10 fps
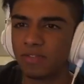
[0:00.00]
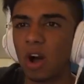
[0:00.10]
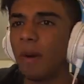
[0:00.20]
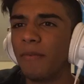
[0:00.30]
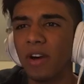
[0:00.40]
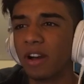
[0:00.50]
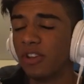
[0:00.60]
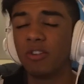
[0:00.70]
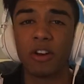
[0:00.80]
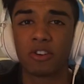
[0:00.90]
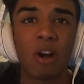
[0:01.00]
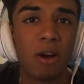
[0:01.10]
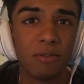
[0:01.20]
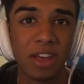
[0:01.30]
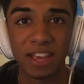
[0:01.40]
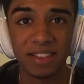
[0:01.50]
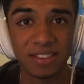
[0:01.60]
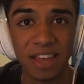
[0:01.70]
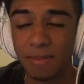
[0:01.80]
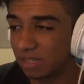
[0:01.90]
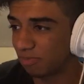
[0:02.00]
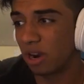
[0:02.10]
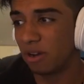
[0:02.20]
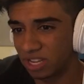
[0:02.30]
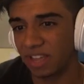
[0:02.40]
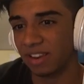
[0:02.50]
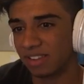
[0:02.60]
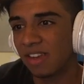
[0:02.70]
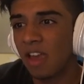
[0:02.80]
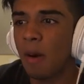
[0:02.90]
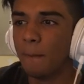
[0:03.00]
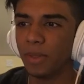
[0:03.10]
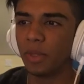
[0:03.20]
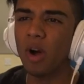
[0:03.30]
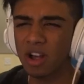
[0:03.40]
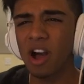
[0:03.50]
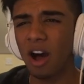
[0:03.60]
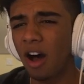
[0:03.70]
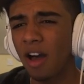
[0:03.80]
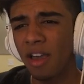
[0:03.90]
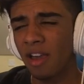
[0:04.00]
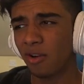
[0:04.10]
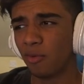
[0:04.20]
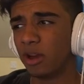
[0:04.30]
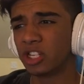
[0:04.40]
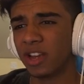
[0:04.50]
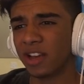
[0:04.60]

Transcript: You got a Crown Vic in this game. It's pretty ridiculous. But the one car which